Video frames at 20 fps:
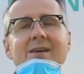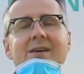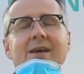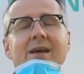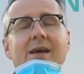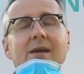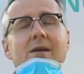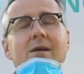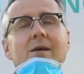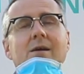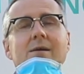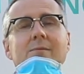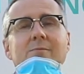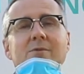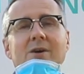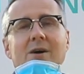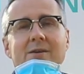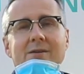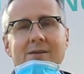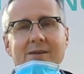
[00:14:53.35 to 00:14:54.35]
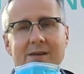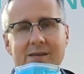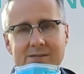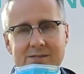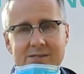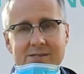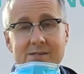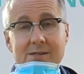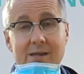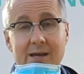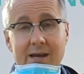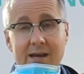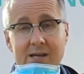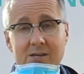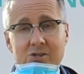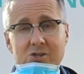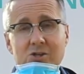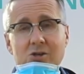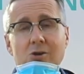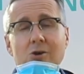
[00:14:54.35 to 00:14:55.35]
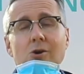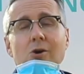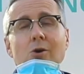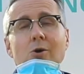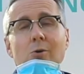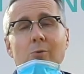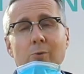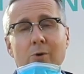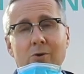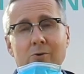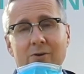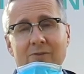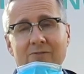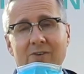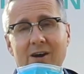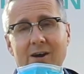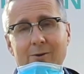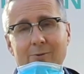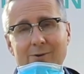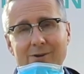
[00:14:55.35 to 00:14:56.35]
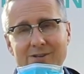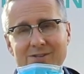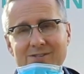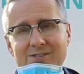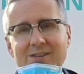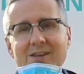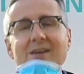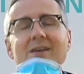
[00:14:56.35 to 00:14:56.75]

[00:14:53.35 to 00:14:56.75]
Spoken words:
anaheim.net/coronavirus.